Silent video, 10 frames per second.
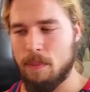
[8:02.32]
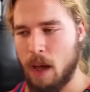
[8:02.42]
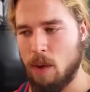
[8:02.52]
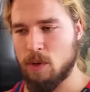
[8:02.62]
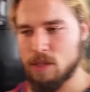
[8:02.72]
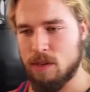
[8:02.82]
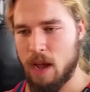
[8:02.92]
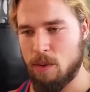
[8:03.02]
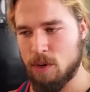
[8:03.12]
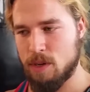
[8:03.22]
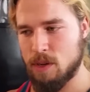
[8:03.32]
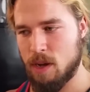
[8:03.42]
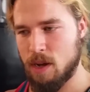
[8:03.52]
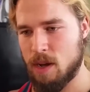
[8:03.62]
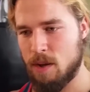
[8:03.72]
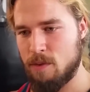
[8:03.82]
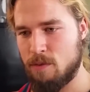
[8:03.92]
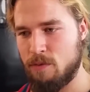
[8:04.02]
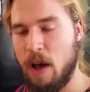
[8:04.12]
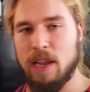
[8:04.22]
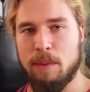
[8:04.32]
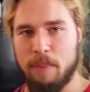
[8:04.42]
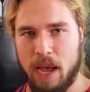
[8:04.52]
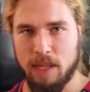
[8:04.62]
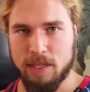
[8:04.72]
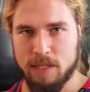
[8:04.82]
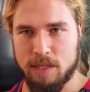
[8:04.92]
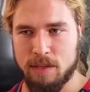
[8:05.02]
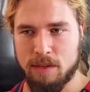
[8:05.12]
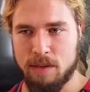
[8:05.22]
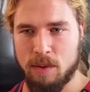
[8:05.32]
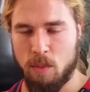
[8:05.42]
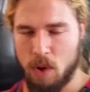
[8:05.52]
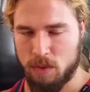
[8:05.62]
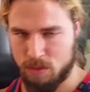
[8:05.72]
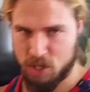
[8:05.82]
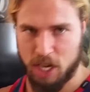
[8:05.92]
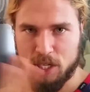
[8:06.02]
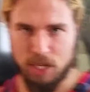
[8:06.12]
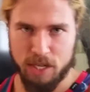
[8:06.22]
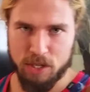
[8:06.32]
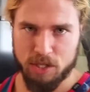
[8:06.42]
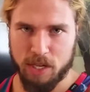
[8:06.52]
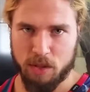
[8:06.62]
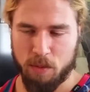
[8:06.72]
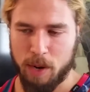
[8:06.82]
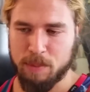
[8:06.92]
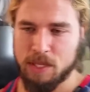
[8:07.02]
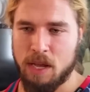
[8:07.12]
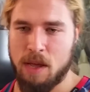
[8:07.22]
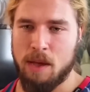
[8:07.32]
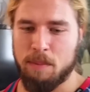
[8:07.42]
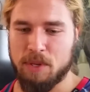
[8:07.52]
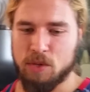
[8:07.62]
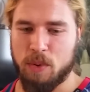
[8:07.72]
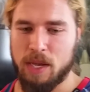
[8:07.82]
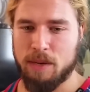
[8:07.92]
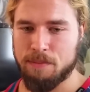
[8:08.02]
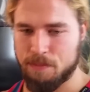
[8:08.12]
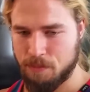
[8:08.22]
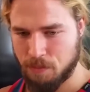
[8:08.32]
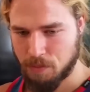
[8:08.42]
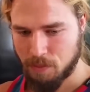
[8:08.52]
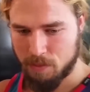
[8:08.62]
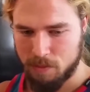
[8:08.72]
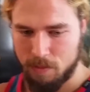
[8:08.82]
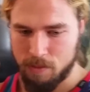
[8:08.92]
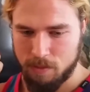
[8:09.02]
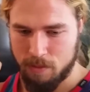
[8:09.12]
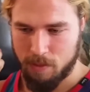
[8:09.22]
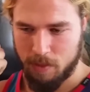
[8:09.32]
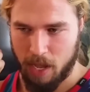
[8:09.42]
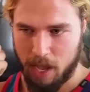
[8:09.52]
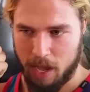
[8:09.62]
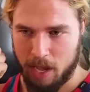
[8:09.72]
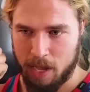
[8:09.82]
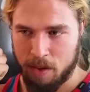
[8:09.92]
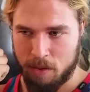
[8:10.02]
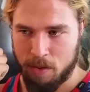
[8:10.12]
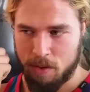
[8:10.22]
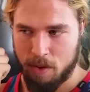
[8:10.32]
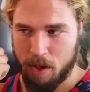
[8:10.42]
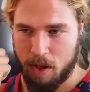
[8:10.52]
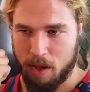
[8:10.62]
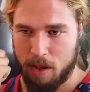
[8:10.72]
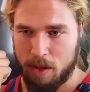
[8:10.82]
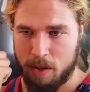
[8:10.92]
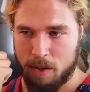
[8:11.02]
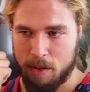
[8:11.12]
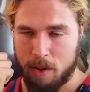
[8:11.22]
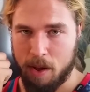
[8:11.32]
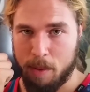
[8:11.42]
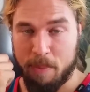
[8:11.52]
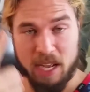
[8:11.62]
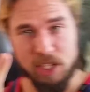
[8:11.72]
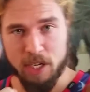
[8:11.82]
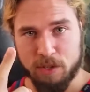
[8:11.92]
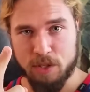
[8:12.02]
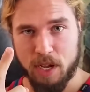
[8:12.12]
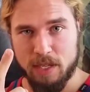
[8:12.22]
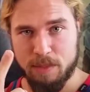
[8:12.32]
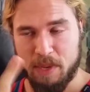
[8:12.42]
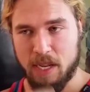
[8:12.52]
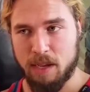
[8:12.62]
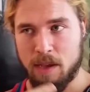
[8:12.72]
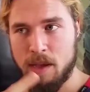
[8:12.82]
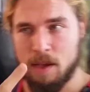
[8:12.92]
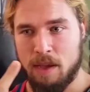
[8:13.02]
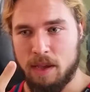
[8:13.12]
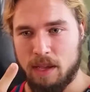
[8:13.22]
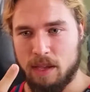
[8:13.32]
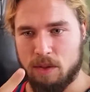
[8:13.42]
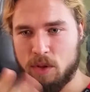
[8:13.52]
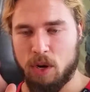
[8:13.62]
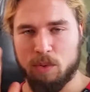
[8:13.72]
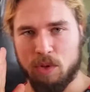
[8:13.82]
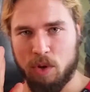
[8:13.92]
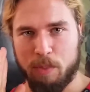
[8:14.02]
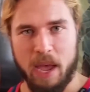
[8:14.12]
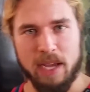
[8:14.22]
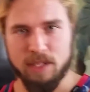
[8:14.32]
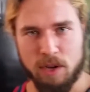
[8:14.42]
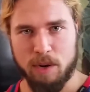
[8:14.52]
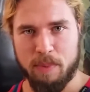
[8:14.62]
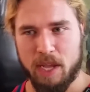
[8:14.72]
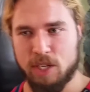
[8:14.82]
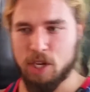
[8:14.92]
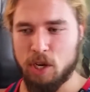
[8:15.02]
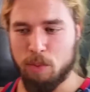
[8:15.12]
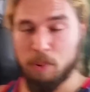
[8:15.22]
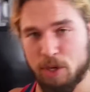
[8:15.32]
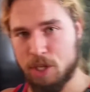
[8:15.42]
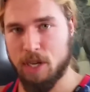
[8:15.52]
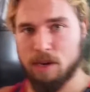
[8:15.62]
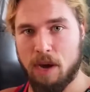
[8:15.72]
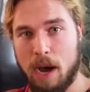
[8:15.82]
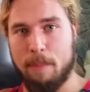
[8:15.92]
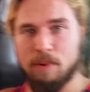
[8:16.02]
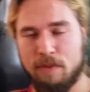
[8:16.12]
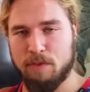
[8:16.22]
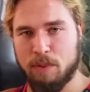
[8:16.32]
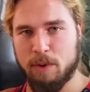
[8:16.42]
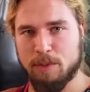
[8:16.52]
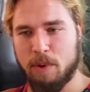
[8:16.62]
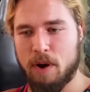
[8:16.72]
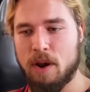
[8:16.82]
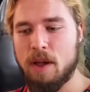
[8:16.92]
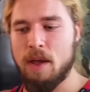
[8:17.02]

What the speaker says: I would find a balance while changing it, just like the reps, between a bench exercise, meaning, you know, your back is on a bench and you're pushing up for the most part.